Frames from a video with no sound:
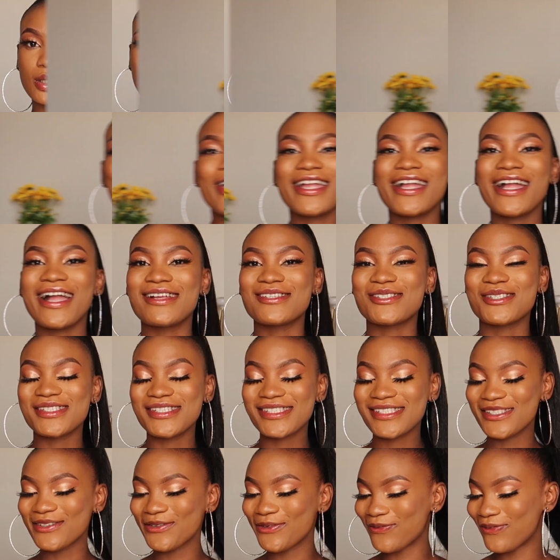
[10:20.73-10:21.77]
Okay guys, so this
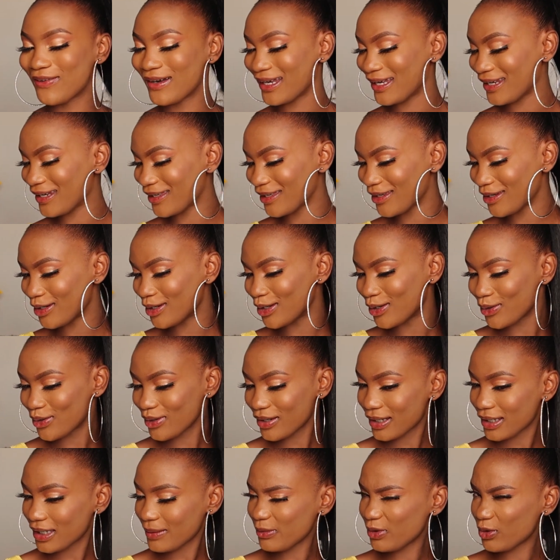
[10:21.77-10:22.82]
is the final
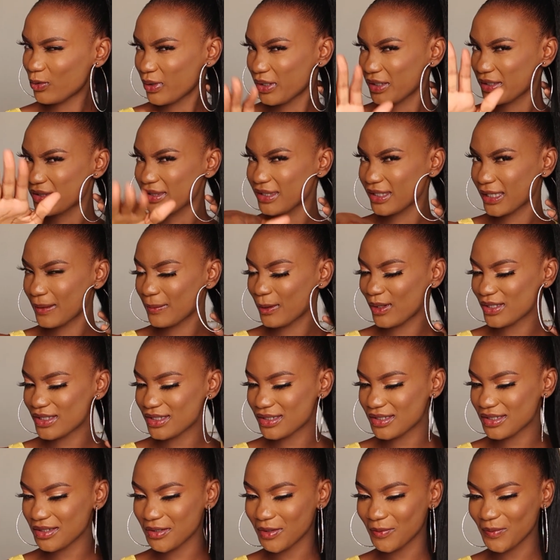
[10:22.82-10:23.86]
look. Let me know what you think about it
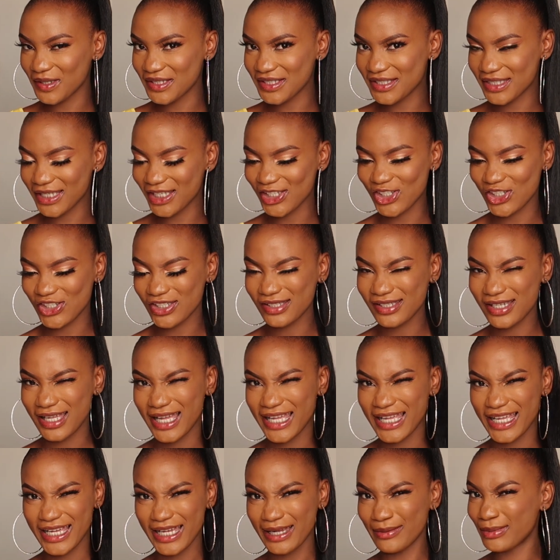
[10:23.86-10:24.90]
in the comment section.
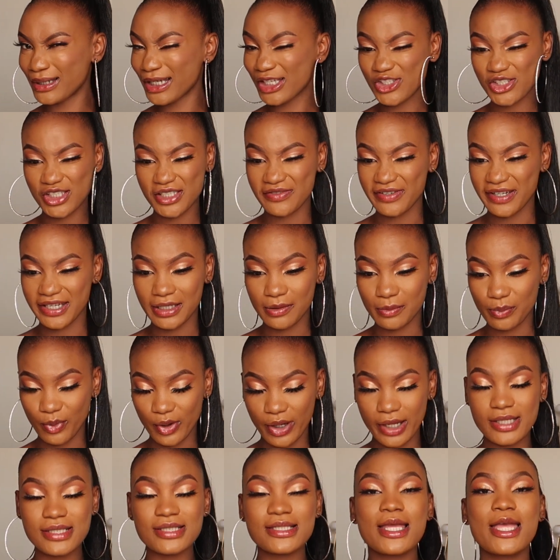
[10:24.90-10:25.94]
I'm actually very
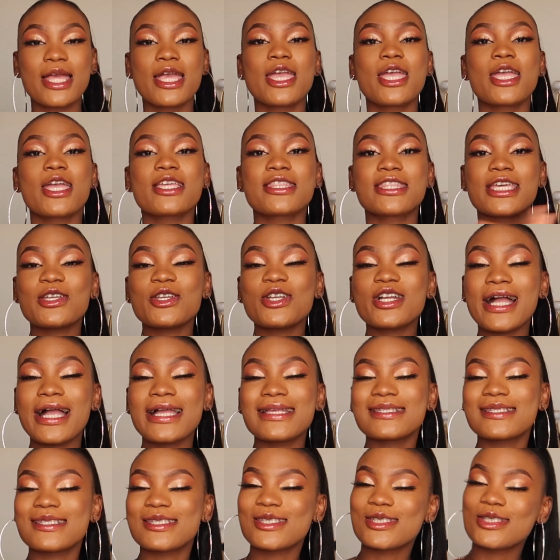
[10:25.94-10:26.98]
impressed. Thank you
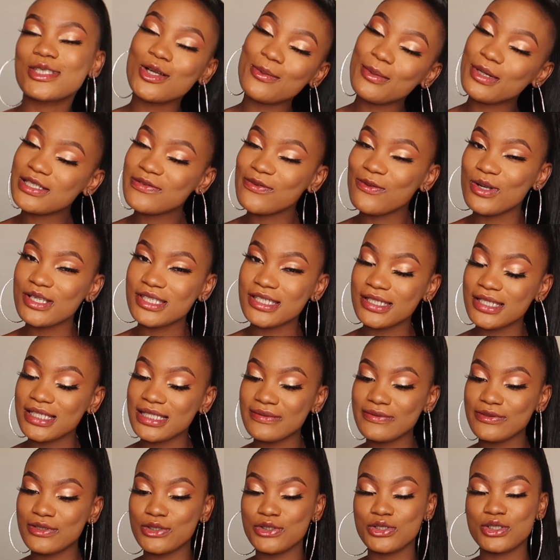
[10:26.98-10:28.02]
guys so much for watching this
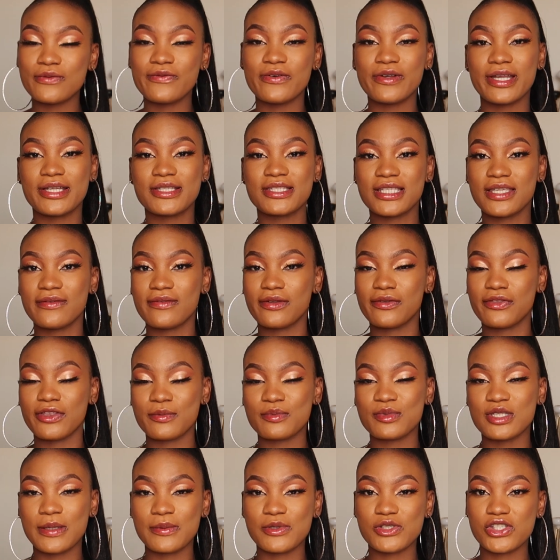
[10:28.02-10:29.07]
video. Do not forget to give it a
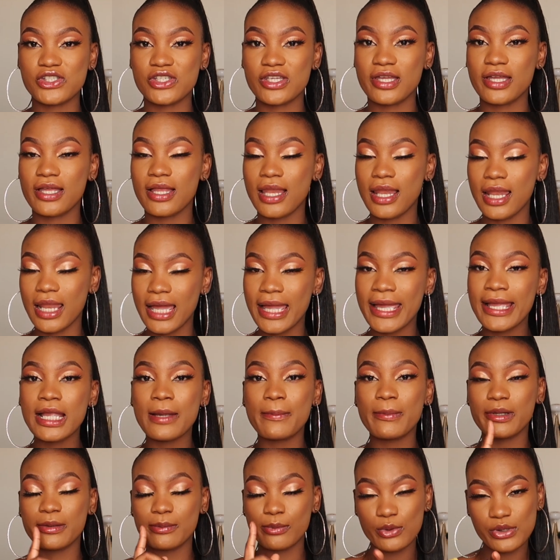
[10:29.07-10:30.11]
thumbs up, share, a like,
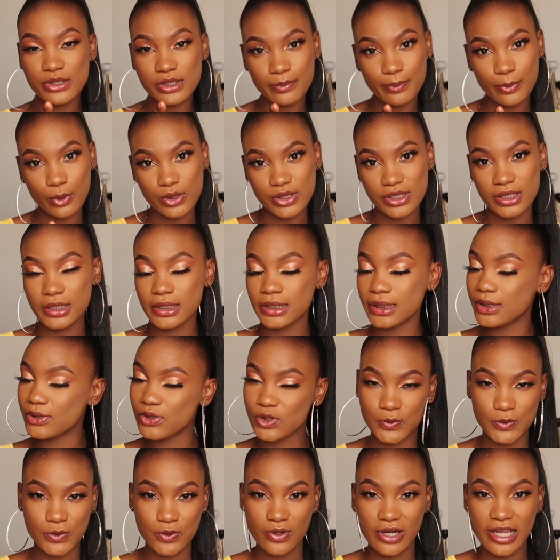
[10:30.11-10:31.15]
but most importantly,
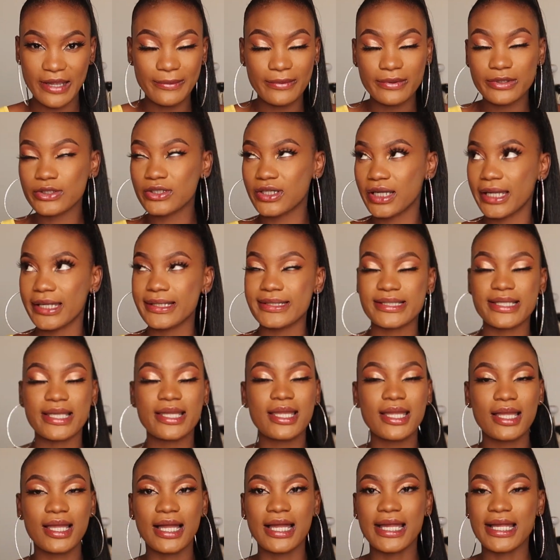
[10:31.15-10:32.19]
subscribe. You guys,
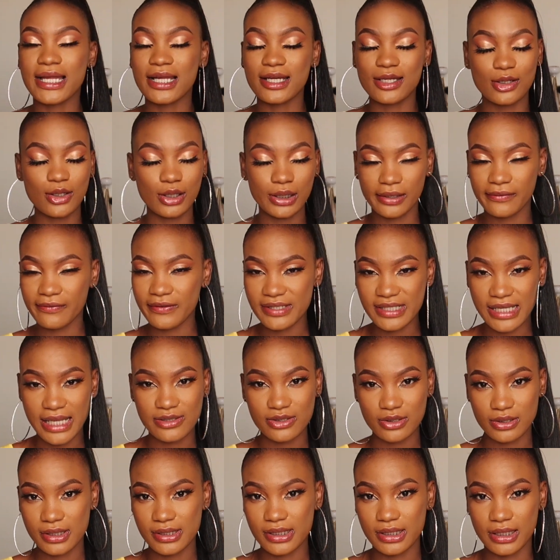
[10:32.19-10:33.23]
I cannot emphasize
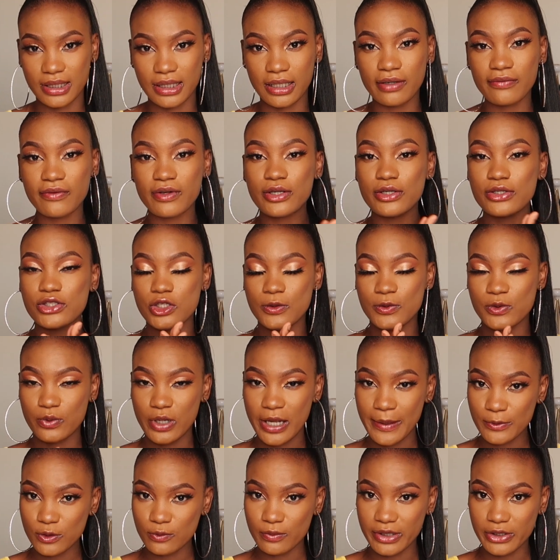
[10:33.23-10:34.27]
on this enough.
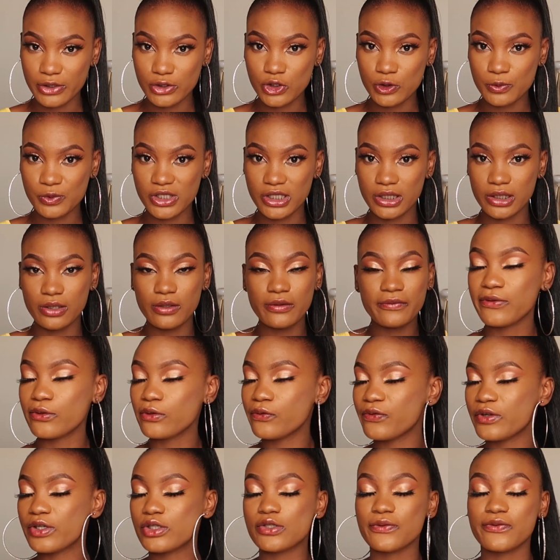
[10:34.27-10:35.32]
Subscribe to my YouTube channel. Feel
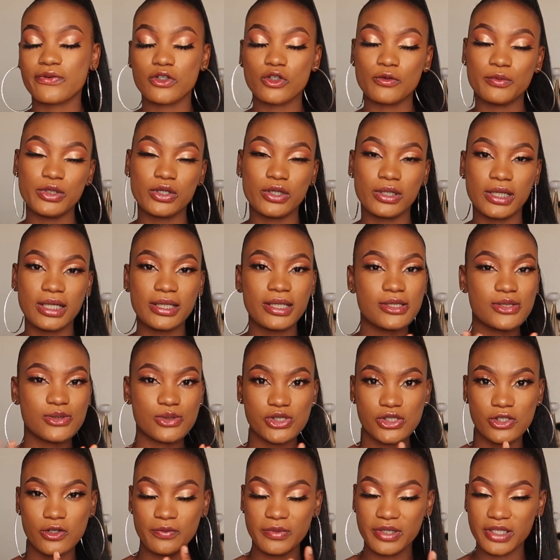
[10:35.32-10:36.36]
free to follow me on other
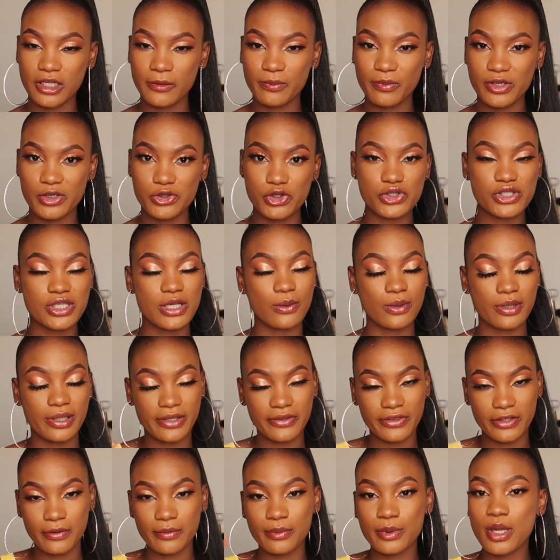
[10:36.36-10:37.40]
social media pages. I'll link
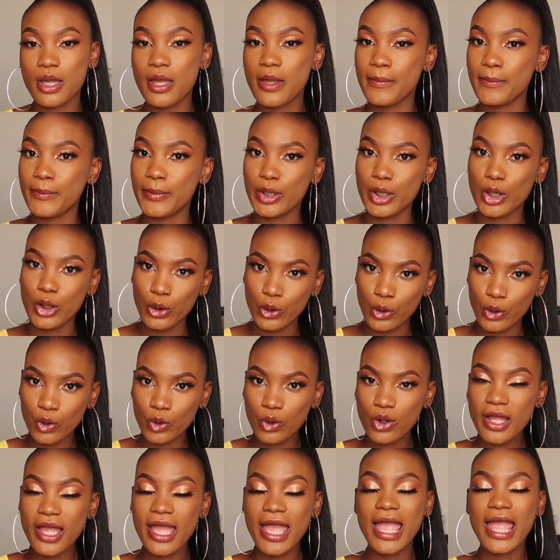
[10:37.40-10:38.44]
them
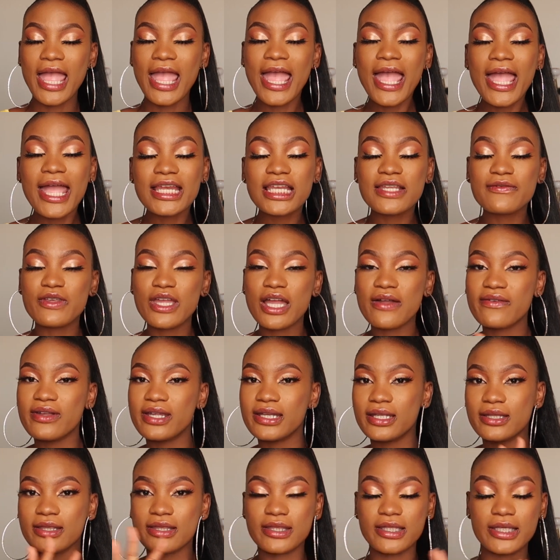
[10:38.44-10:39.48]
below. And if you have
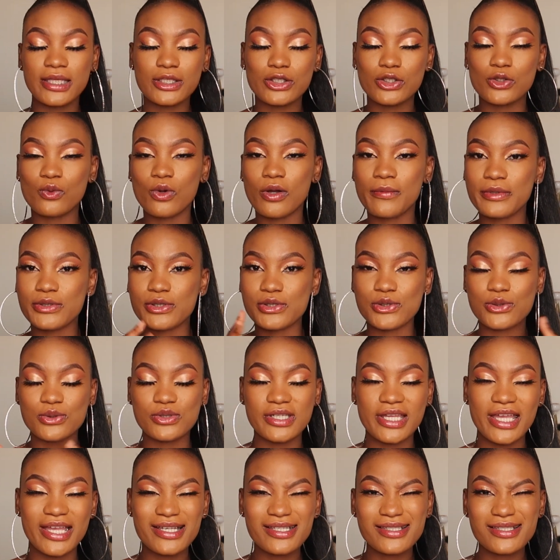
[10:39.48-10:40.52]
anything you want me to do
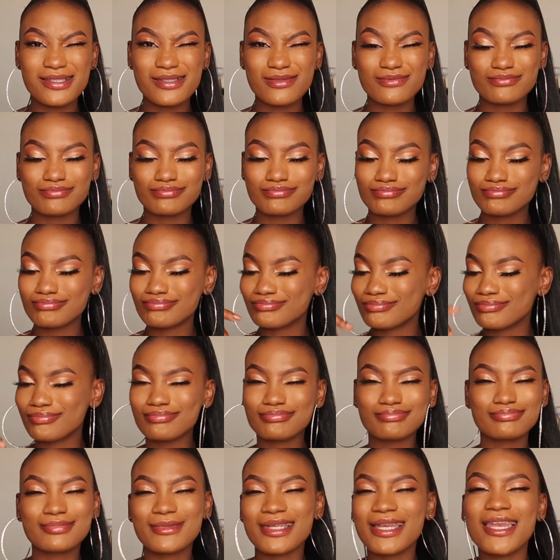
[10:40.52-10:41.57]
next,
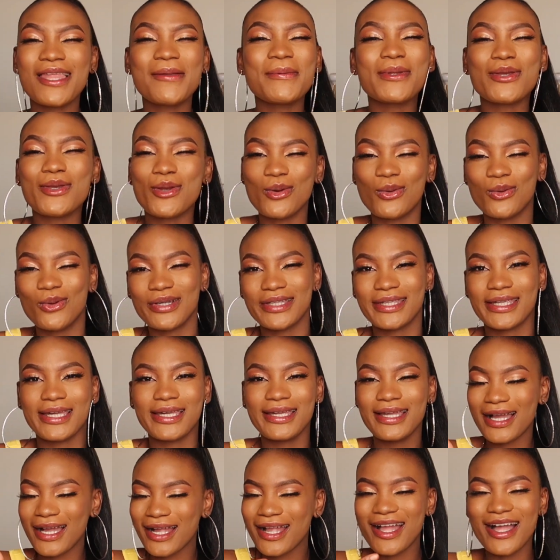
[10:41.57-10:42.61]
let me know,
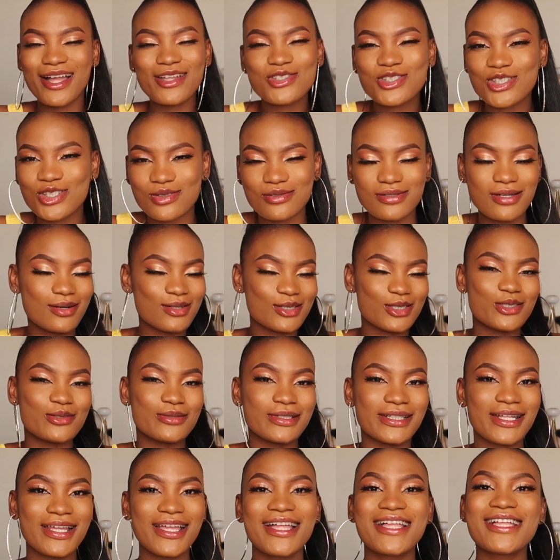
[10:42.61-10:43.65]
okay? I got you. I'll do
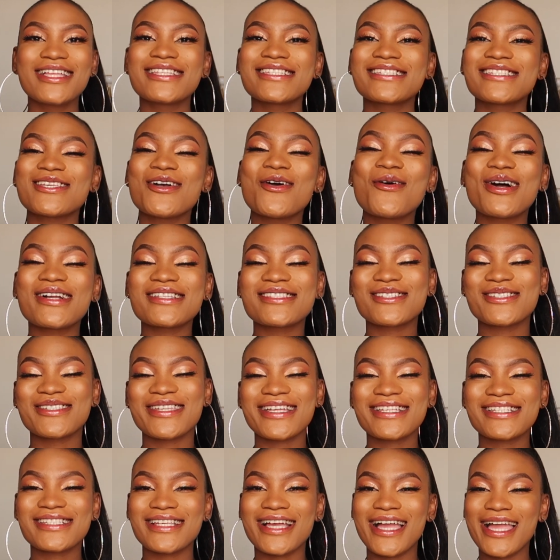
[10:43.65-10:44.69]
it. So until
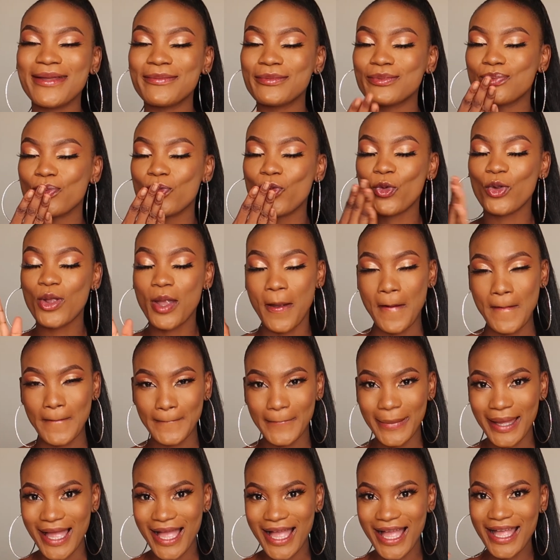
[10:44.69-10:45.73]
next time,
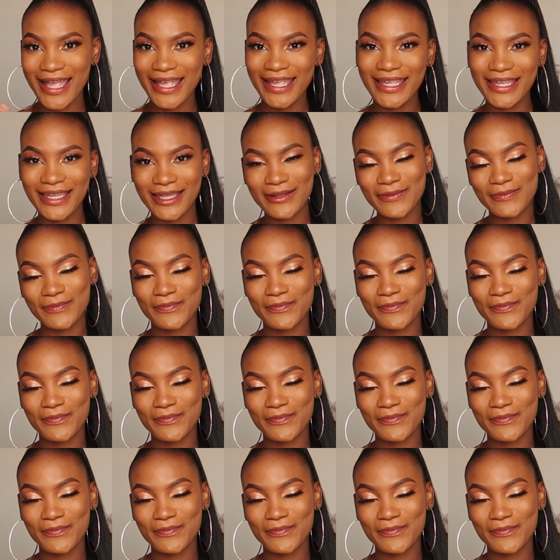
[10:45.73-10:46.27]
bye.